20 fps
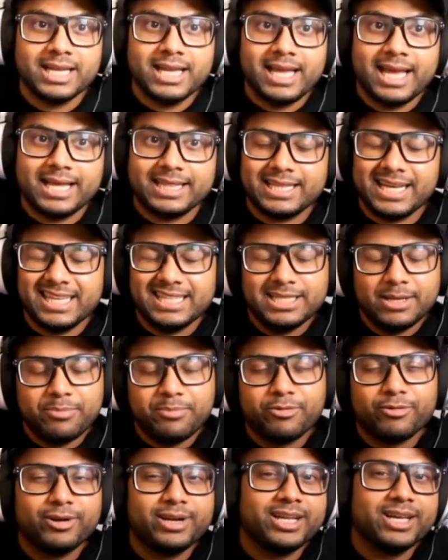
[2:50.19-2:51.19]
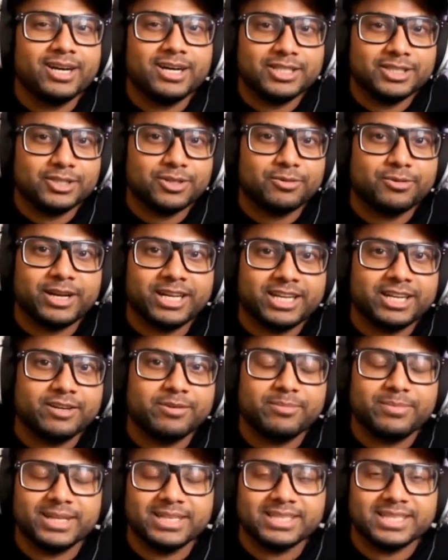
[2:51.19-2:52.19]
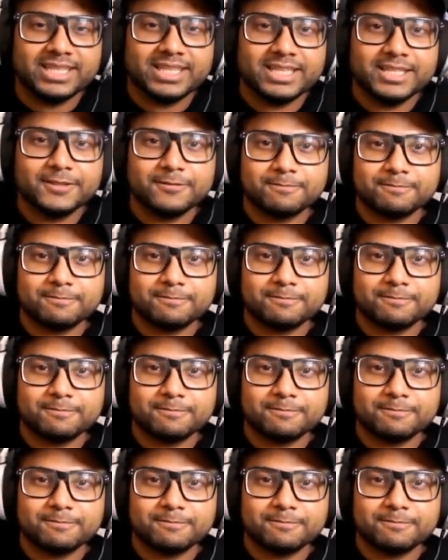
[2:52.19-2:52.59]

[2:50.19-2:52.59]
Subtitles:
and that's a pretty underrated ability.